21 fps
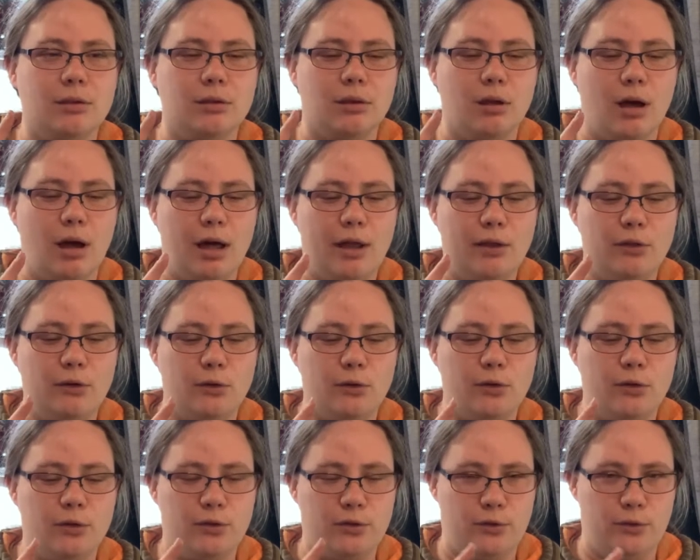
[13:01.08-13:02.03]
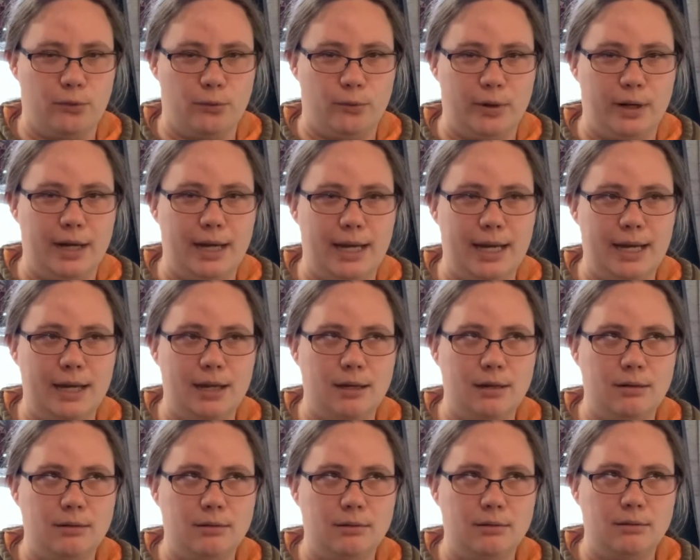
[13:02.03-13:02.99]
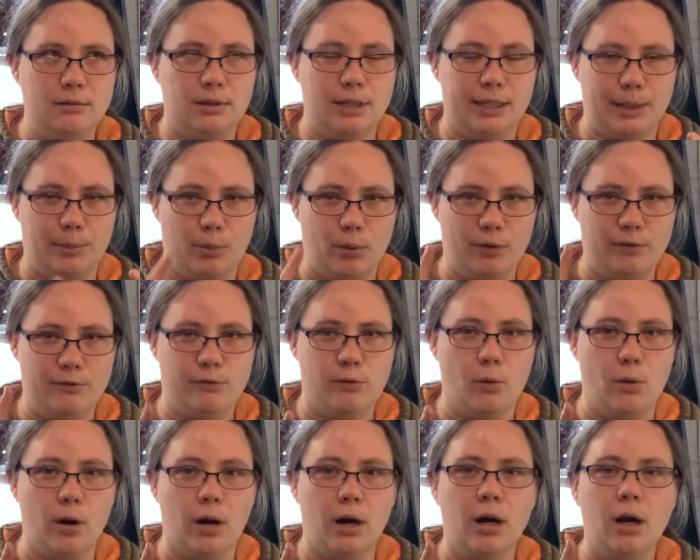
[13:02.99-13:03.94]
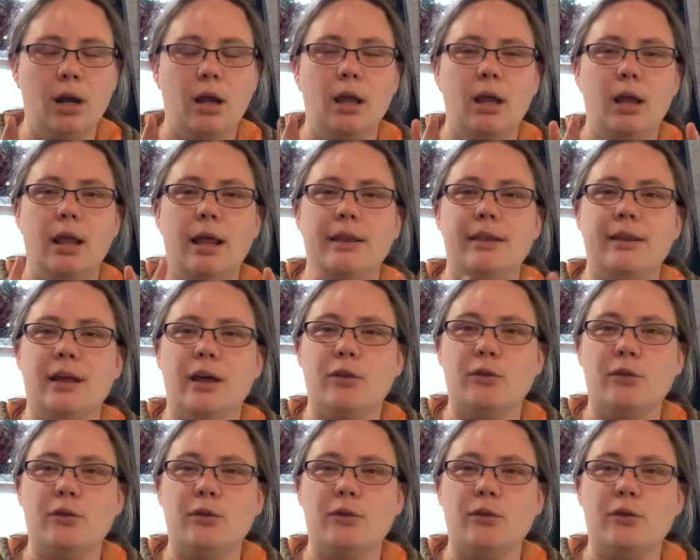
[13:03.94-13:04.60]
The other three, because I bought 4, the